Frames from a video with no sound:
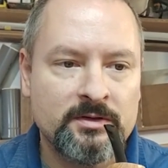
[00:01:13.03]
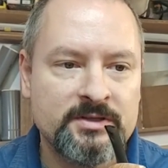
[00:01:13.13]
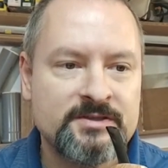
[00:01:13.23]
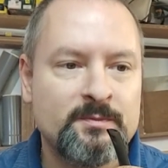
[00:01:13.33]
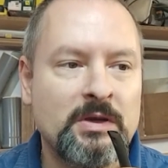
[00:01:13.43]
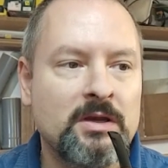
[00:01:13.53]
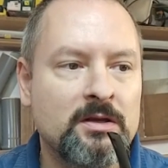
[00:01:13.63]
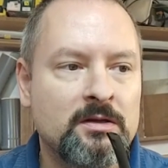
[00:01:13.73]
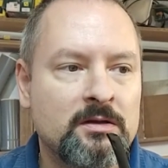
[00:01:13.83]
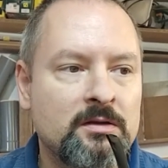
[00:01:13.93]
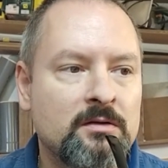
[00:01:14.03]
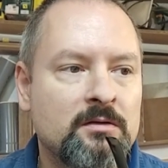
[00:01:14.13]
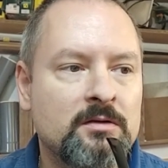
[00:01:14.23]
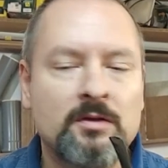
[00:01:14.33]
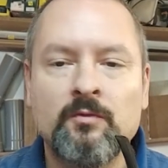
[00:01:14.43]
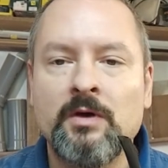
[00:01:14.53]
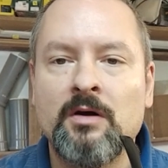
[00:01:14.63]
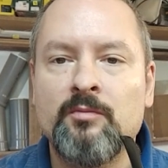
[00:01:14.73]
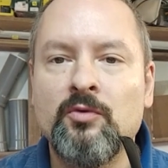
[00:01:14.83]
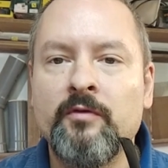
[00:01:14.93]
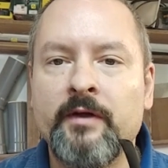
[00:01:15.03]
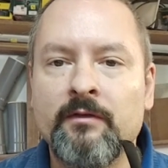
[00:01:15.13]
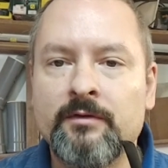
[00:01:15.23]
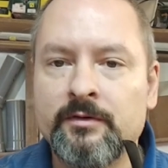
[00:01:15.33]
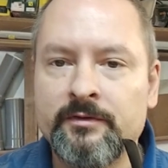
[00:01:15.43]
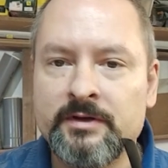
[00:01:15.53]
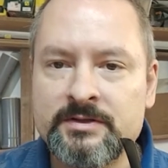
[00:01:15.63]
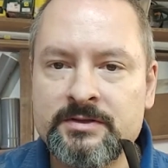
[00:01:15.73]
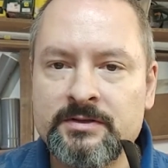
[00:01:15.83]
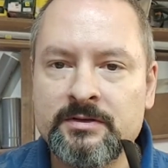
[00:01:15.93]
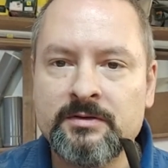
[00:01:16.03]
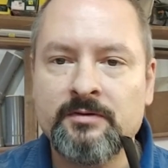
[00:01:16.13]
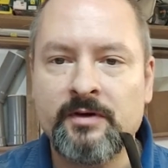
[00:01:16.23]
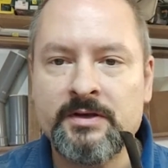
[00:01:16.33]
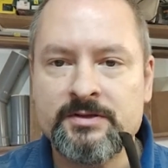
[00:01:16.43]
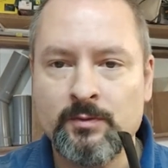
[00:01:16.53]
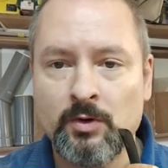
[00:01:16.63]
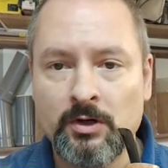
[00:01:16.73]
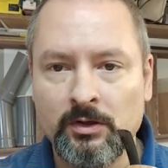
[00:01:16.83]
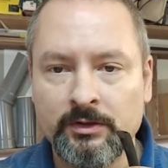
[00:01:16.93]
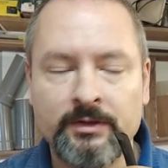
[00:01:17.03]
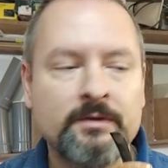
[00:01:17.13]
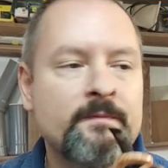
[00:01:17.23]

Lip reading: the speed that we are moving through this crazy world.